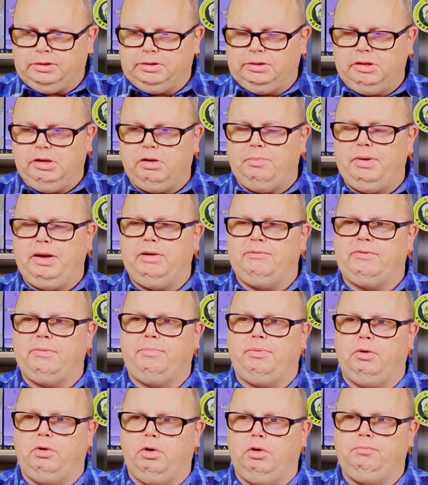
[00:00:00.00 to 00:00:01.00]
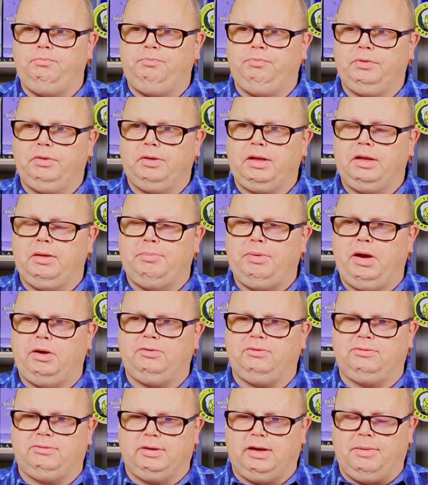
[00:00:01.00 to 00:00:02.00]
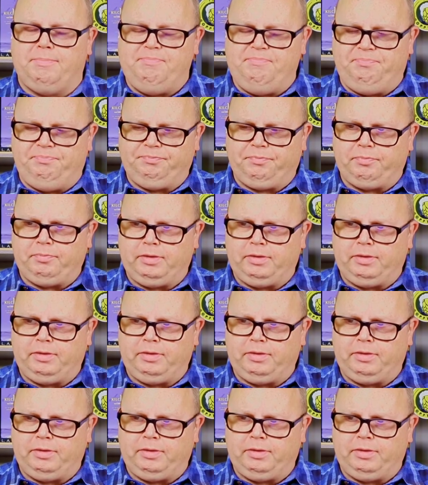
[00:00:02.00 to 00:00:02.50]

Little bit of a burn compared to some.